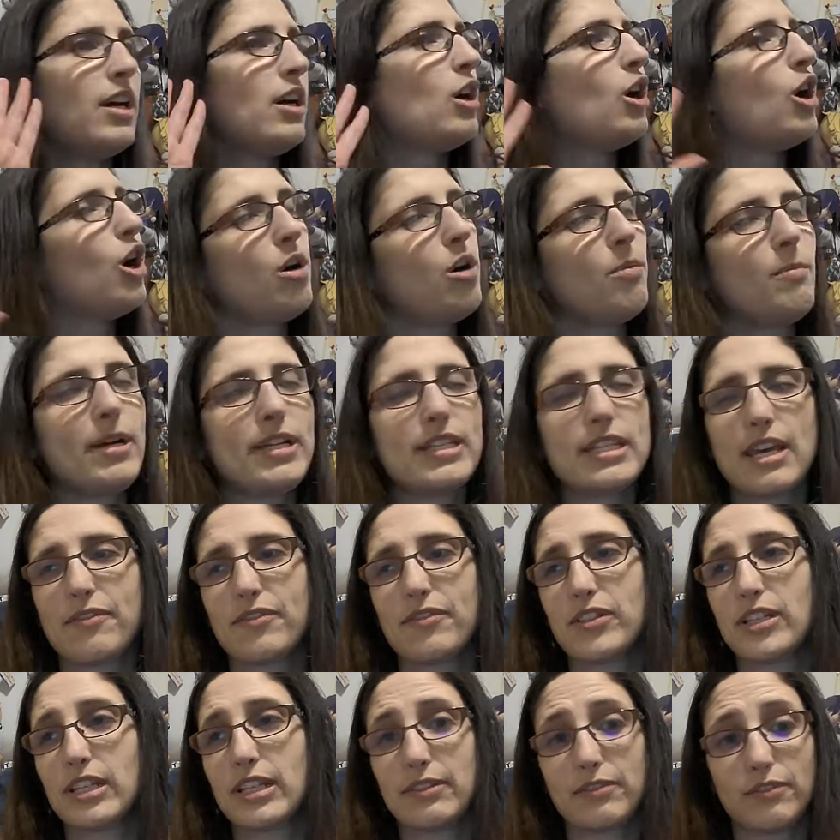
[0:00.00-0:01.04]
Ohma
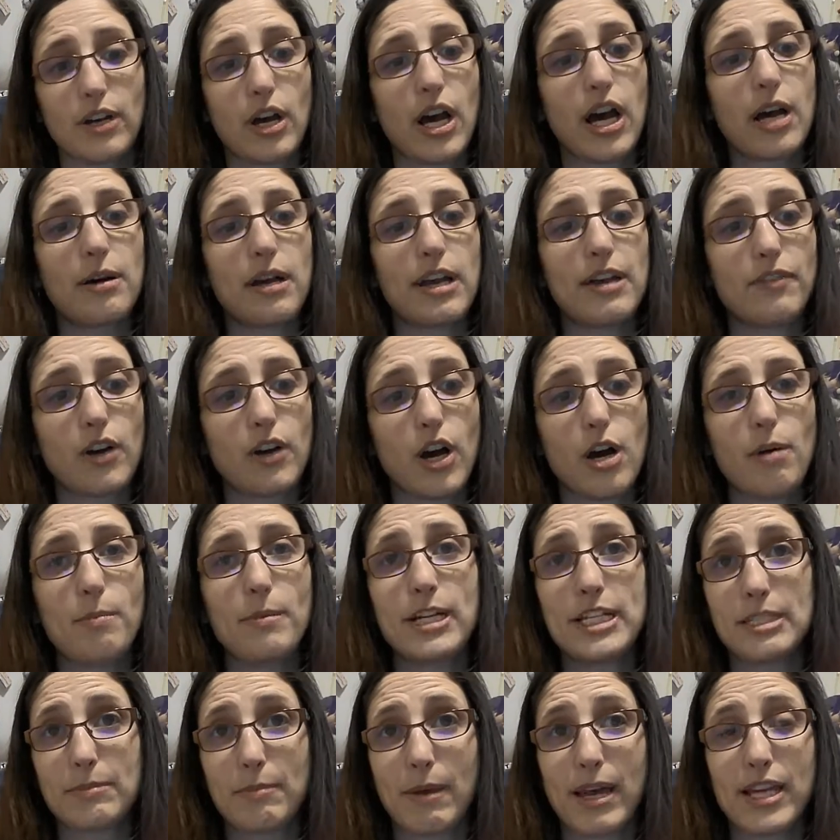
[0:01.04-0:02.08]
definitely. If if Ohma
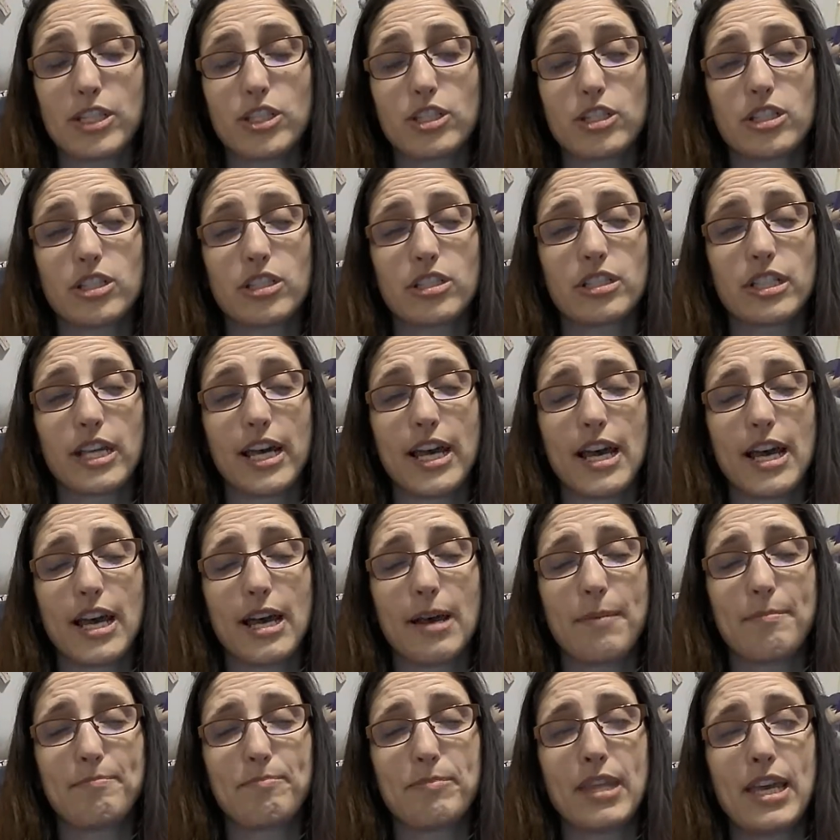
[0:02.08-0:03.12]
has mastered
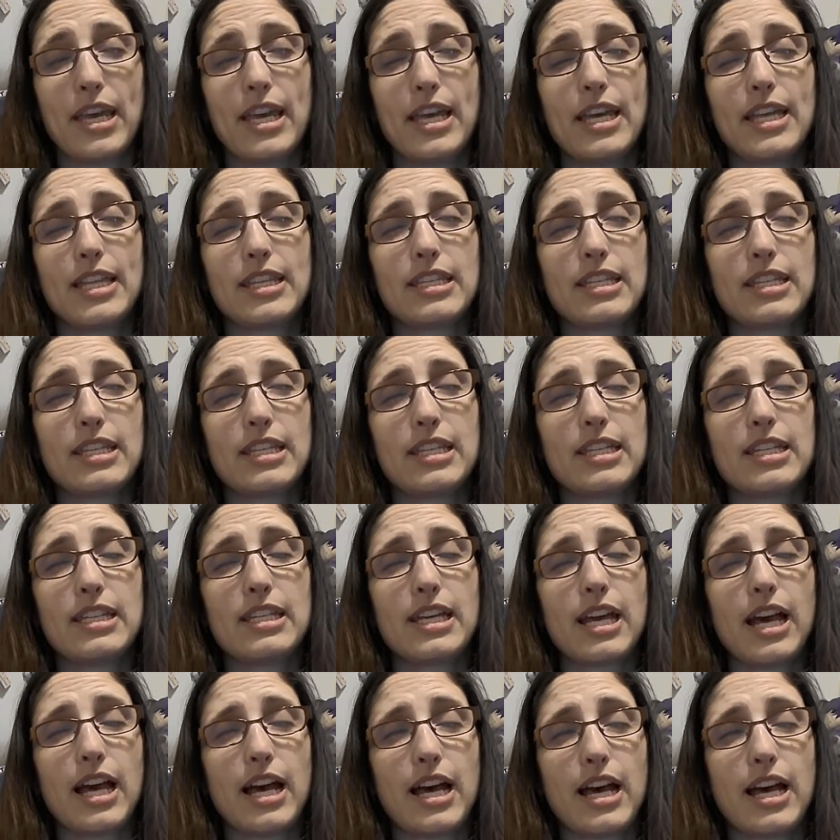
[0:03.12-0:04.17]
um, the
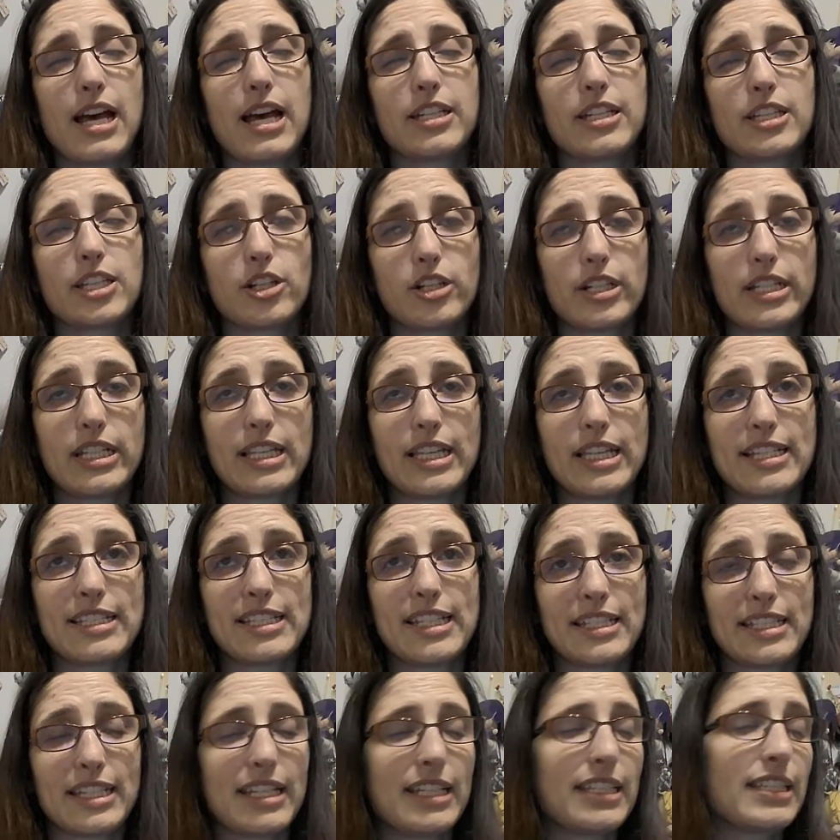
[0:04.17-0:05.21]
uh, Kure clan
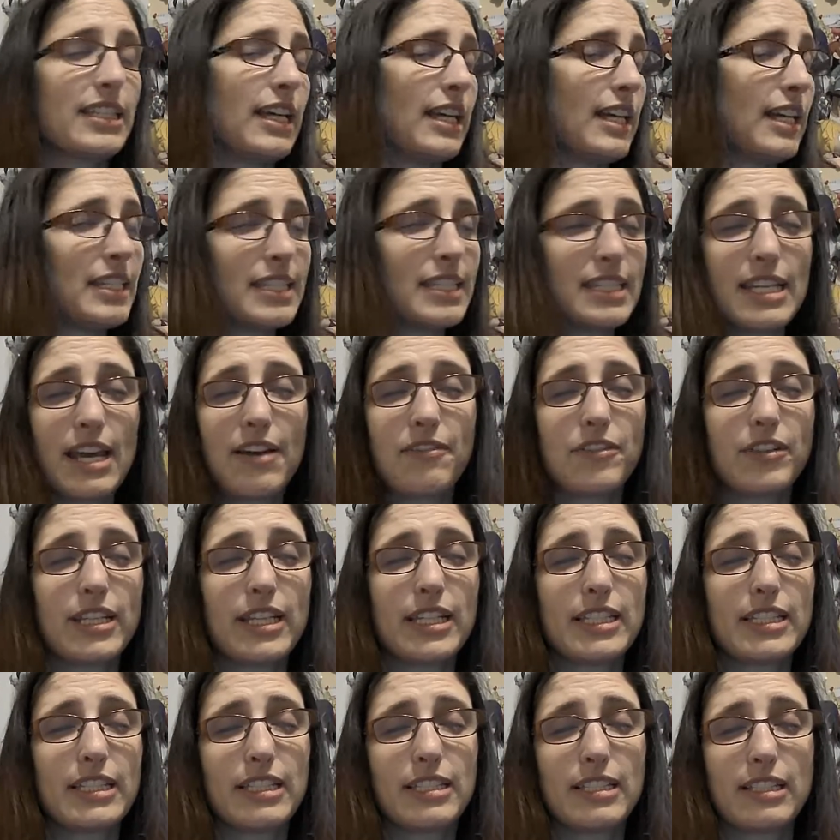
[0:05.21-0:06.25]
techniques, he definitely
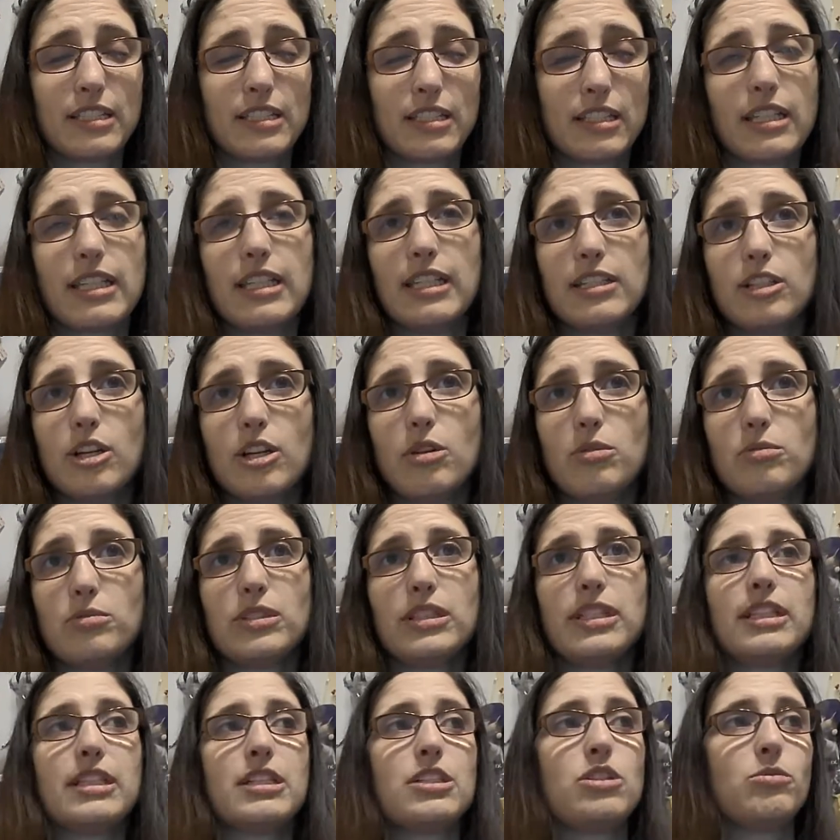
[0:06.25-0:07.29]
is. He knows
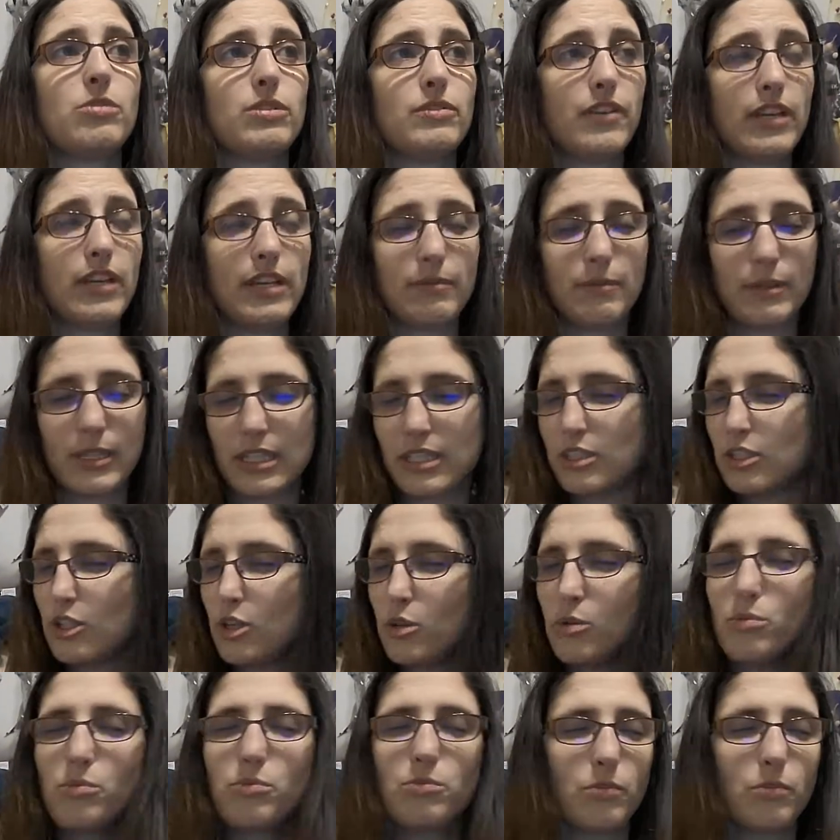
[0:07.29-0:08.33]
he could do advanced. He
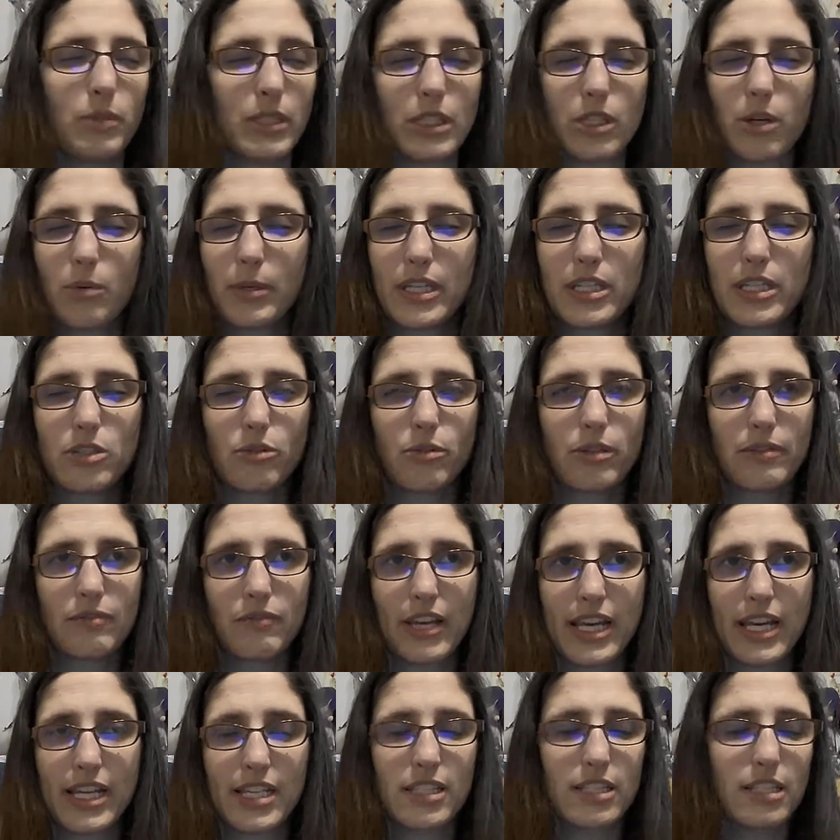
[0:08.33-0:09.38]
know we know he could do
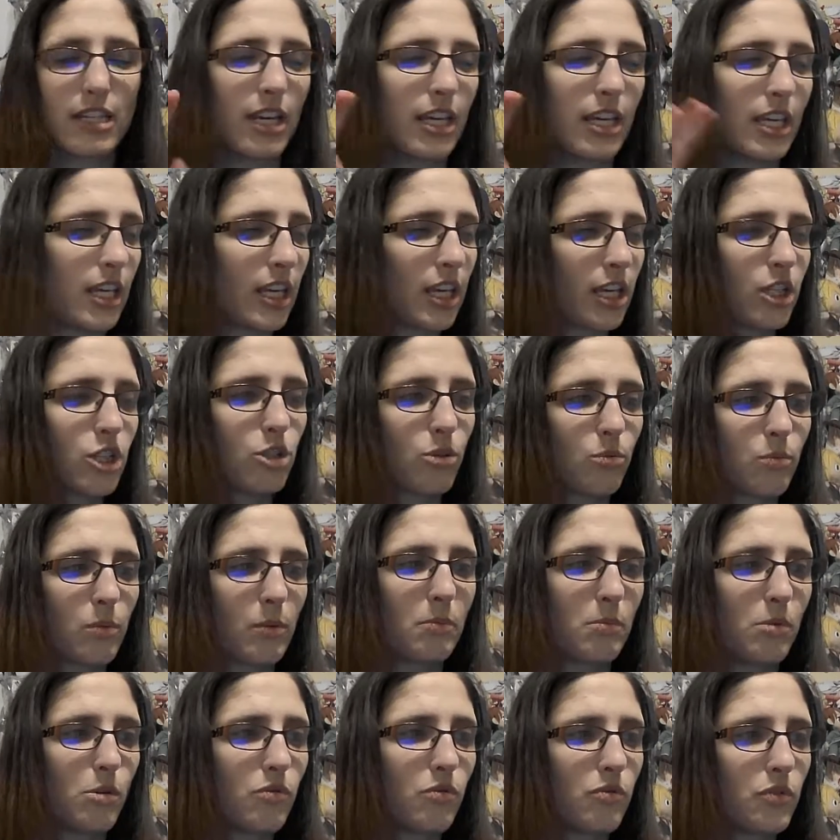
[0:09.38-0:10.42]
advanced. He could do
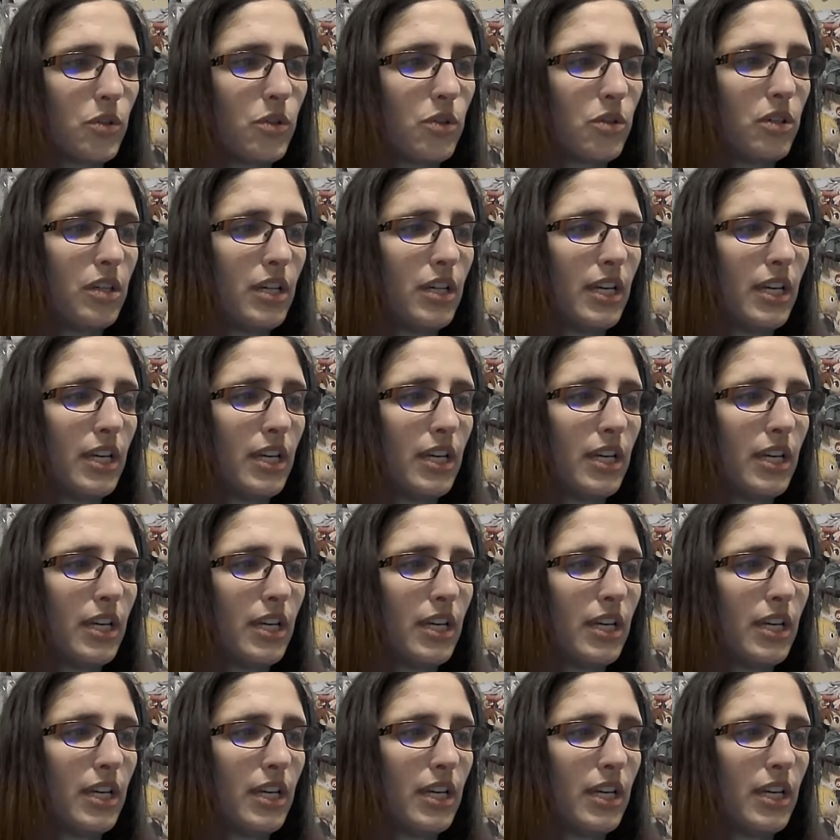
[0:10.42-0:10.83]
removal.